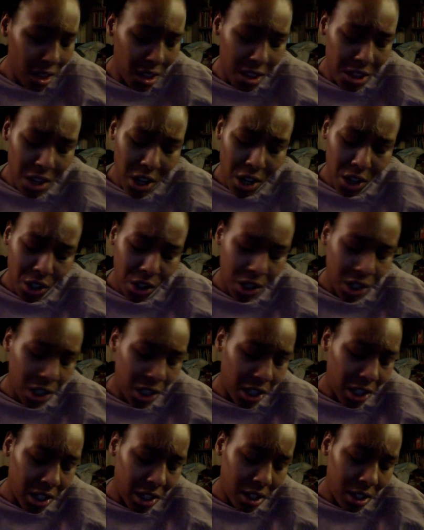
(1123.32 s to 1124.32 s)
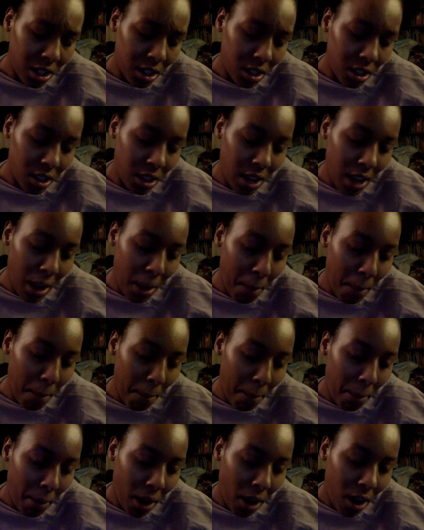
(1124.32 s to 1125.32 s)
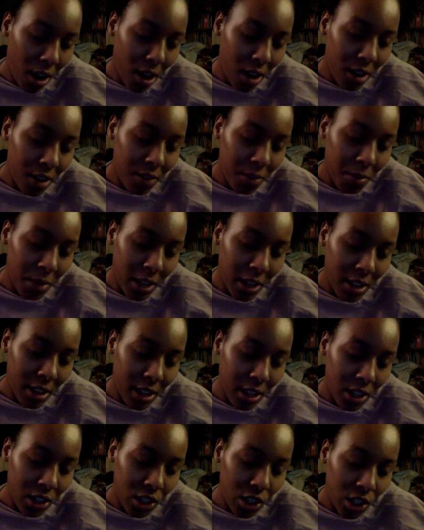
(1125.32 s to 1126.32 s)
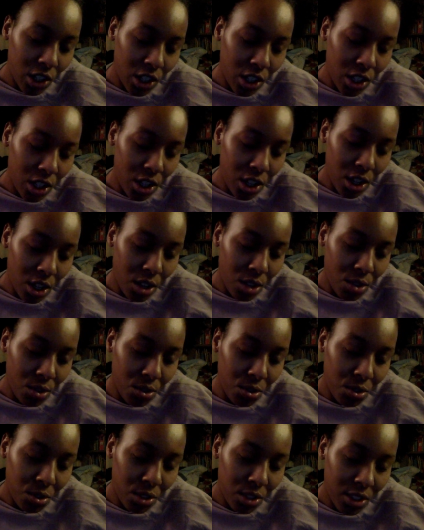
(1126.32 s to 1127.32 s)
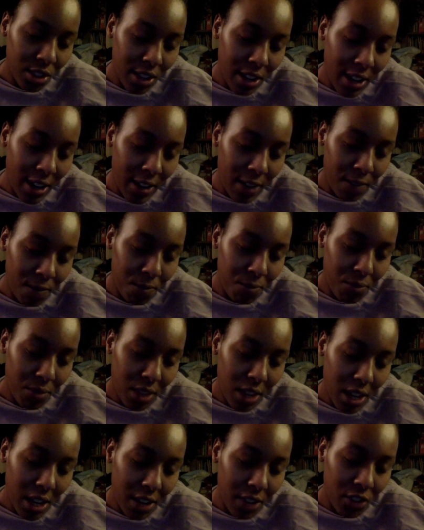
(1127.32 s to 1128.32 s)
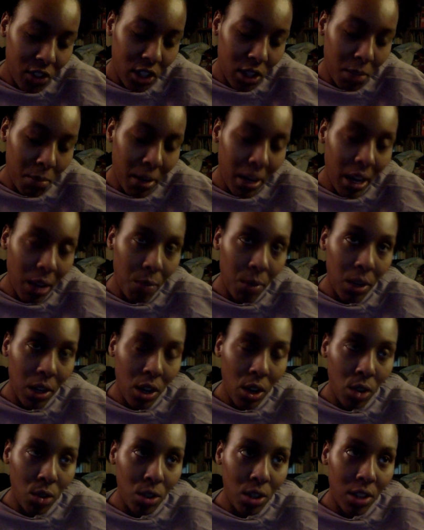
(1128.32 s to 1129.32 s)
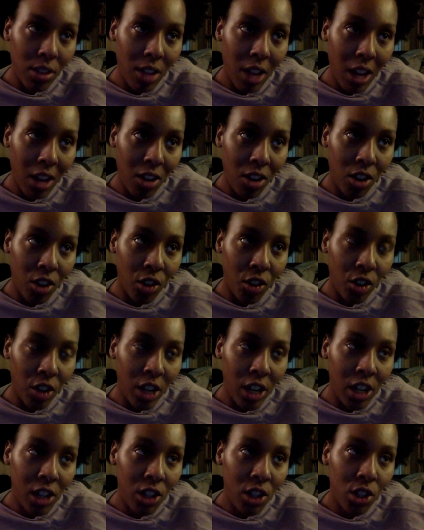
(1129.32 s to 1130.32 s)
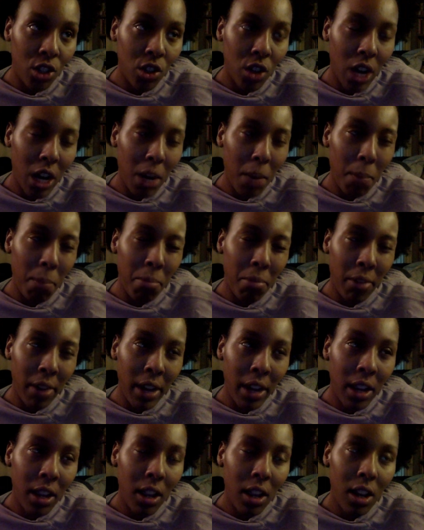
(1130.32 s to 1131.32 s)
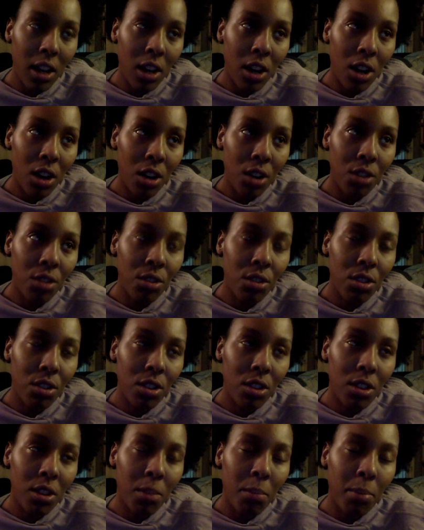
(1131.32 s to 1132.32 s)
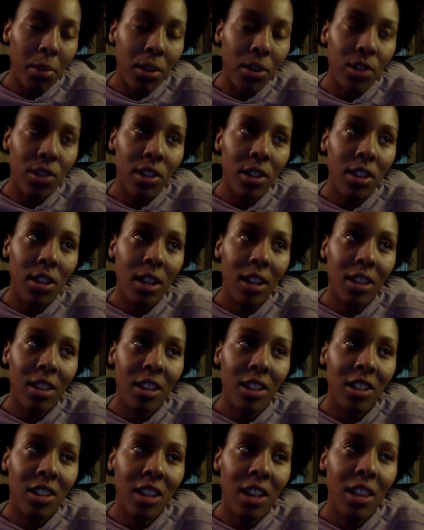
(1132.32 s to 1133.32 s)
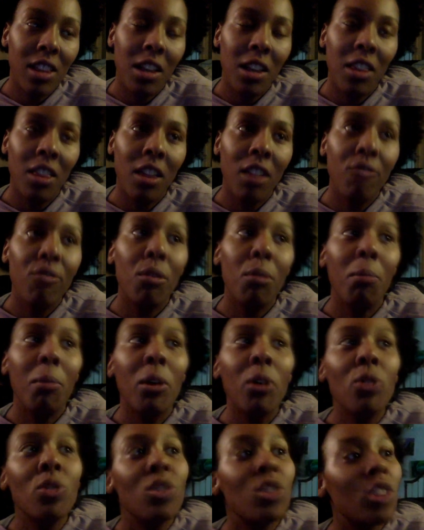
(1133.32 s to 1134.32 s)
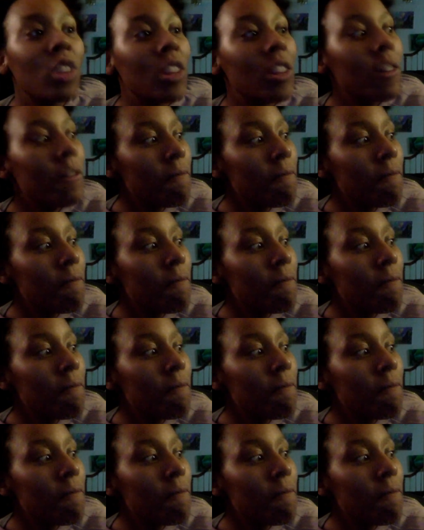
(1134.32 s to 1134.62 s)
there's just that part of me that just knows that if somebody would go to that degree to try to break and hurt the person that they say they love the most,